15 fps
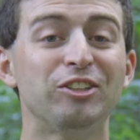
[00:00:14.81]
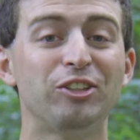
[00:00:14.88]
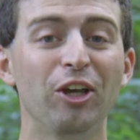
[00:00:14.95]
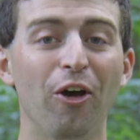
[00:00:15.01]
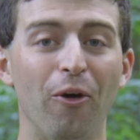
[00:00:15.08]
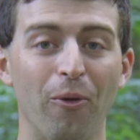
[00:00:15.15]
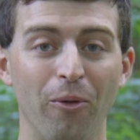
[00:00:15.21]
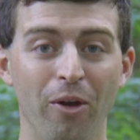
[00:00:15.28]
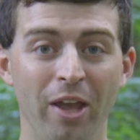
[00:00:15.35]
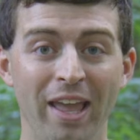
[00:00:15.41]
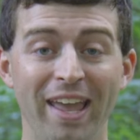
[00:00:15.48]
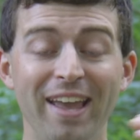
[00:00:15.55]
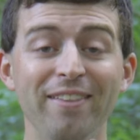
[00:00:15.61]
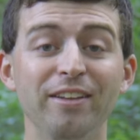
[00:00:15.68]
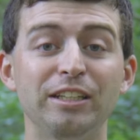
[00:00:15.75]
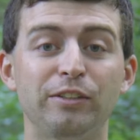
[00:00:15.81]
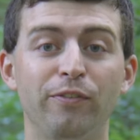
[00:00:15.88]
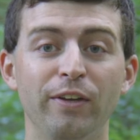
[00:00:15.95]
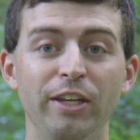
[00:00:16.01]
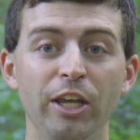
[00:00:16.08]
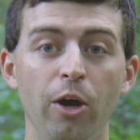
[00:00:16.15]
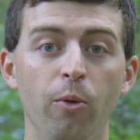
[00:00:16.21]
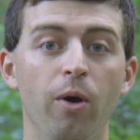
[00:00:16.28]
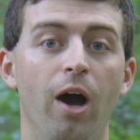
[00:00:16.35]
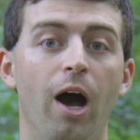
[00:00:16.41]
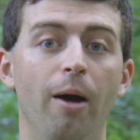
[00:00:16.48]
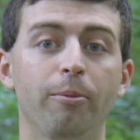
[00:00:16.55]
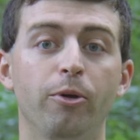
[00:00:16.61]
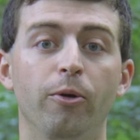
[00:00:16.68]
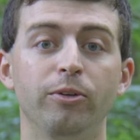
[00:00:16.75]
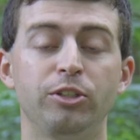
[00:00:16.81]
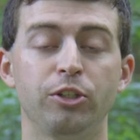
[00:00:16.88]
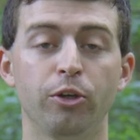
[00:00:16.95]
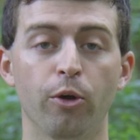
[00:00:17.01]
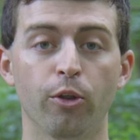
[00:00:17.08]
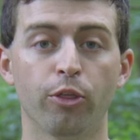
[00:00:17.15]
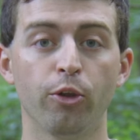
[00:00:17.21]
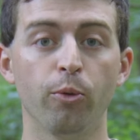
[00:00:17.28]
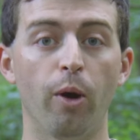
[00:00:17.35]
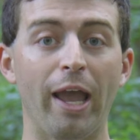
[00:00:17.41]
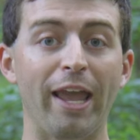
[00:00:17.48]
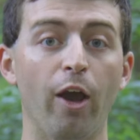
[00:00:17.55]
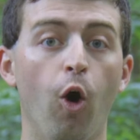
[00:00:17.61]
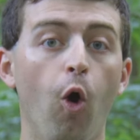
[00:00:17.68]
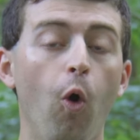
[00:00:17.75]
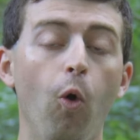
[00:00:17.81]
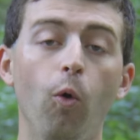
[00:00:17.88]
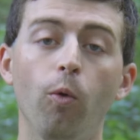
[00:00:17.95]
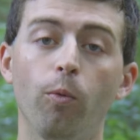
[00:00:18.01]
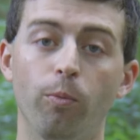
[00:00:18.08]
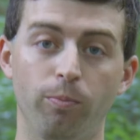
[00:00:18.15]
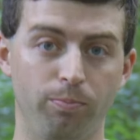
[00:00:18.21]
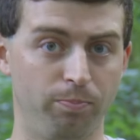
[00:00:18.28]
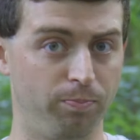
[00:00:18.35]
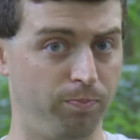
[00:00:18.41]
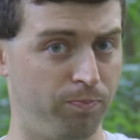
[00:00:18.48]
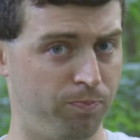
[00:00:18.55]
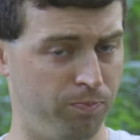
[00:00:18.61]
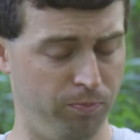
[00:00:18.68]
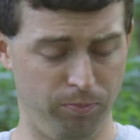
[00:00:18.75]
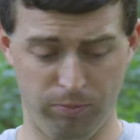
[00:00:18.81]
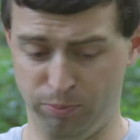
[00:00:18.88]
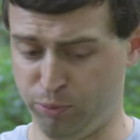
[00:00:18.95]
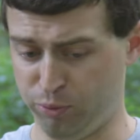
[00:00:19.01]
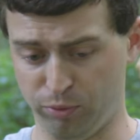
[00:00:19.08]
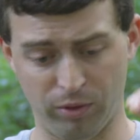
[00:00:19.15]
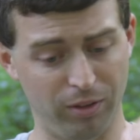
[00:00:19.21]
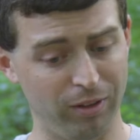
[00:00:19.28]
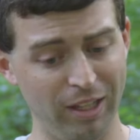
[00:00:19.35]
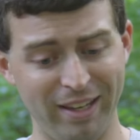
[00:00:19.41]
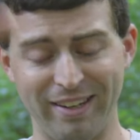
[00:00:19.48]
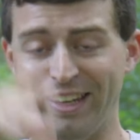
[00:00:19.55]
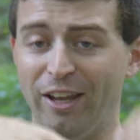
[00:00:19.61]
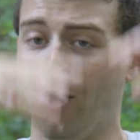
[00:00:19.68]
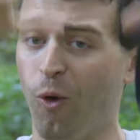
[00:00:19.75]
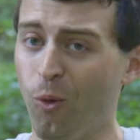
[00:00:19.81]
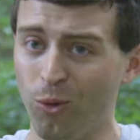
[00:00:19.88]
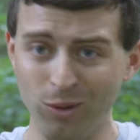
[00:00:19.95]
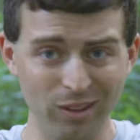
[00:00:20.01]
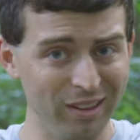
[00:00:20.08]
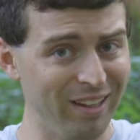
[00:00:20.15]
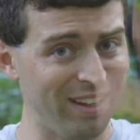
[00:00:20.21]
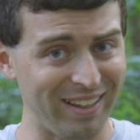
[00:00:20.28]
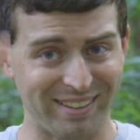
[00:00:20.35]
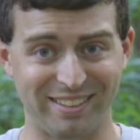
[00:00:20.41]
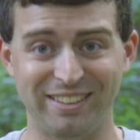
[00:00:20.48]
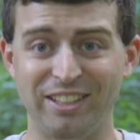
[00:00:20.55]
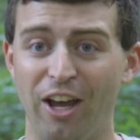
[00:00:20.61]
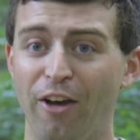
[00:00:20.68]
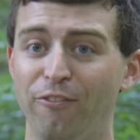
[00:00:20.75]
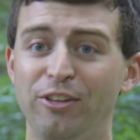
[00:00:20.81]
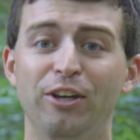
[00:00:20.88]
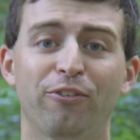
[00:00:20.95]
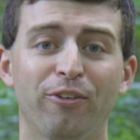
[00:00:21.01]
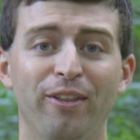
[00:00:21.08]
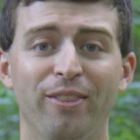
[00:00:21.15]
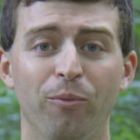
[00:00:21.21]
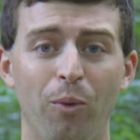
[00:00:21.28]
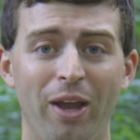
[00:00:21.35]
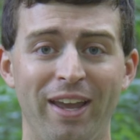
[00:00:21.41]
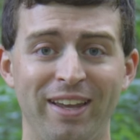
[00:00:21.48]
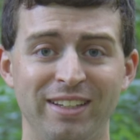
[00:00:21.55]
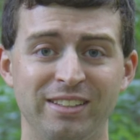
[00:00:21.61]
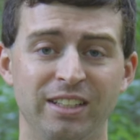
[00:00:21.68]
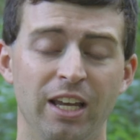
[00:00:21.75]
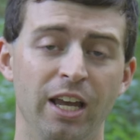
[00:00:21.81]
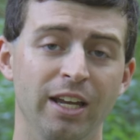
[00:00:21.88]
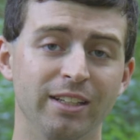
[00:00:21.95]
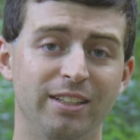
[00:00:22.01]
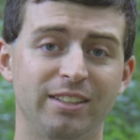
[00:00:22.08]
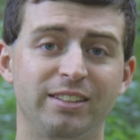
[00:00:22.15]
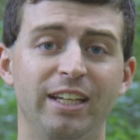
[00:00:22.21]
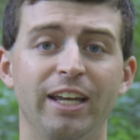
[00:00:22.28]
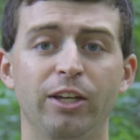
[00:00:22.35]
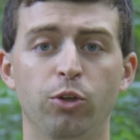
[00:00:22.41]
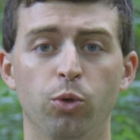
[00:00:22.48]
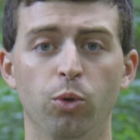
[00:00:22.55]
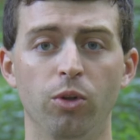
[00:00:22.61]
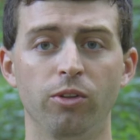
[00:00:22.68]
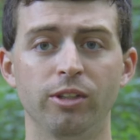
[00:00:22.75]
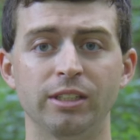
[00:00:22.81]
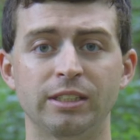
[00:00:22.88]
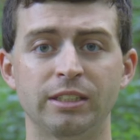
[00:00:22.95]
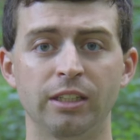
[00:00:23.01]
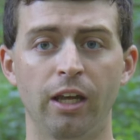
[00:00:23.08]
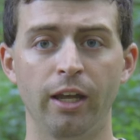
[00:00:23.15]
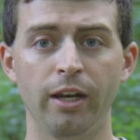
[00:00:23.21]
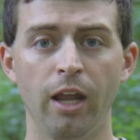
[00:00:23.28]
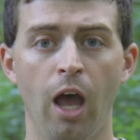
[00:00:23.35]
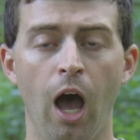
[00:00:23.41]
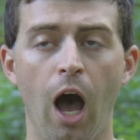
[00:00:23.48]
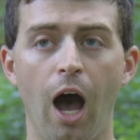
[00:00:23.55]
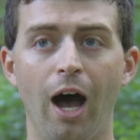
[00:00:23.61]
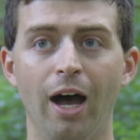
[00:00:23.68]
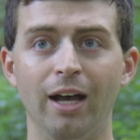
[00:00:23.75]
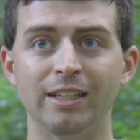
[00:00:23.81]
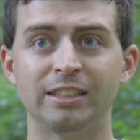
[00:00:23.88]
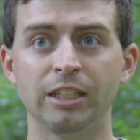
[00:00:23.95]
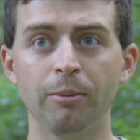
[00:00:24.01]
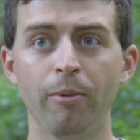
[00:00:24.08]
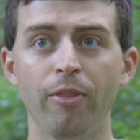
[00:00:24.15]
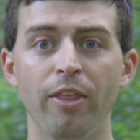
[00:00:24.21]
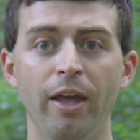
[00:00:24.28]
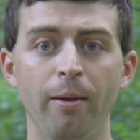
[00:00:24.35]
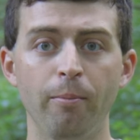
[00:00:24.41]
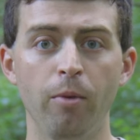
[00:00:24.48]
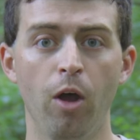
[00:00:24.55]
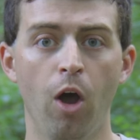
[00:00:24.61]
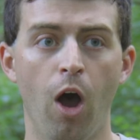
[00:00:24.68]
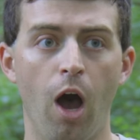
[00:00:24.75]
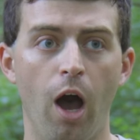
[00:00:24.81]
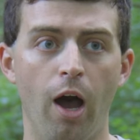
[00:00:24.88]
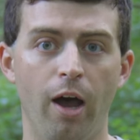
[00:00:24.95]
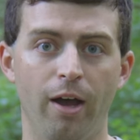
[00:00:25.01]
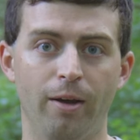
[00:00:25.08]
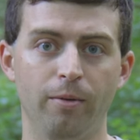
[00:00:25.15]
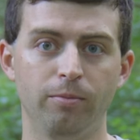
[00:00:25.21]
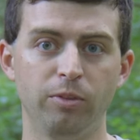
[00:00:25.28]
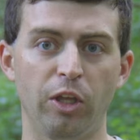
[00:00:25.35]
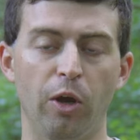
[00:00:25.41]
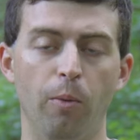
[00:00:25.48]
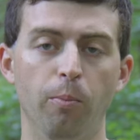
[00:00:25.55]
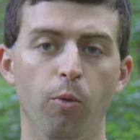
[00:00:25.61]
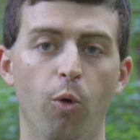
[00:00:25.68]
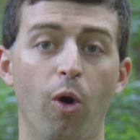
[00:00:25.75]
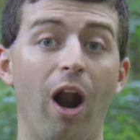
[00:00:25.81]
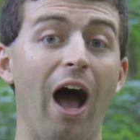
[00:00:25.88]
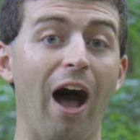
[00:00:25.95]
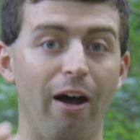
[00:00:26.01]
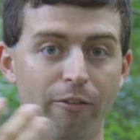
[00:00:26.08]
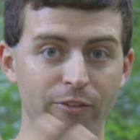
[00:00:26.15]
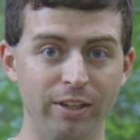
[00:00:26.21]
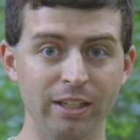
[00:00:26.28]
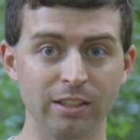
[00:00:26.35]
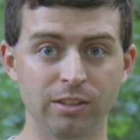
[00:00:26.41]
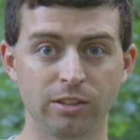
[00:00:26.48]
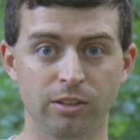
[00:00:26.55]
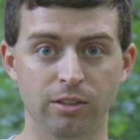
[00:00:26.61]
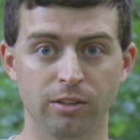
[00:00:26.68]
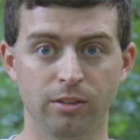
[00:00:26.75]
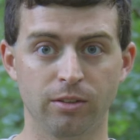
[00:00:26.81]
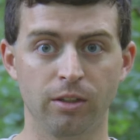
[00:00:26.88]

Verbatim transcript: so, in this video, I'm going to go through a whole litany, a whole list of different ways to stay cool in the sun. Uh, some of them, uh, you know, more obvious